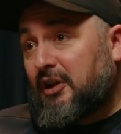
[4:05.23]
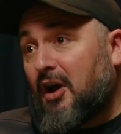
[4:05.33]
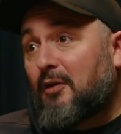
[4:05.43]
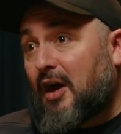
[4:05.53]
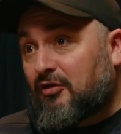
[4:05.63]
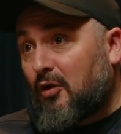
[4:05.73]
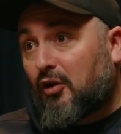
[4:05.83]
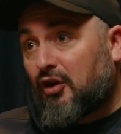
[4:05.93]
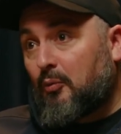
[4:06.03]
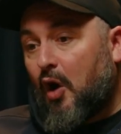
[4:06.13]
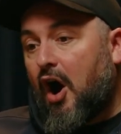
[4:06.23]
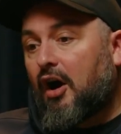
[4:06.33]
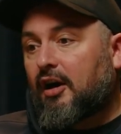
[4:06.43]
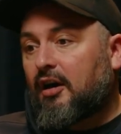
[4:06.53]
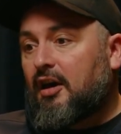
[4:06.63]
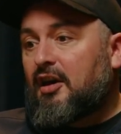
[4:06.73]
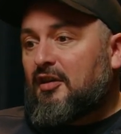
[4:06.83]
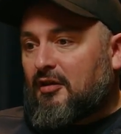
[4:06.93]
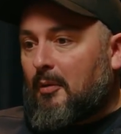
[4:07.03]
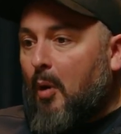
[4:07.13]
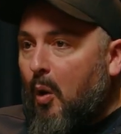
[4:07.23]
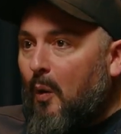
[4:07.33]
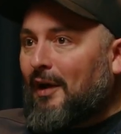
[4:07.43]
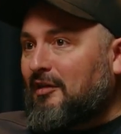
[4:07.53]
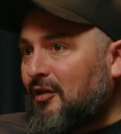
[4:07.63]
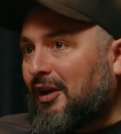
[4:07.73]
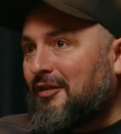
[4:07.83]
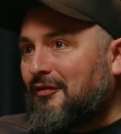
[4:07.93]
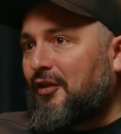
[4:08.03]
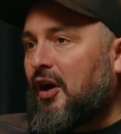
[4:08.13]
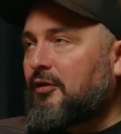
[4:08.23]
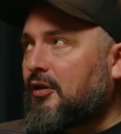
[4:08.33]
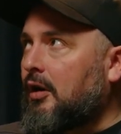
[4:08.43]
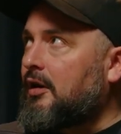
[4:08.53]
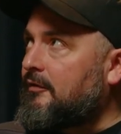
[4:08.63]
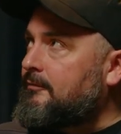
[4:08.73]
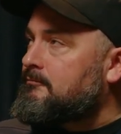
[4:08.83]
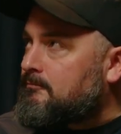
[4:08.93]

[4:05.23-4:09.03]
know that's not going to work. So I'm always looking for those kind of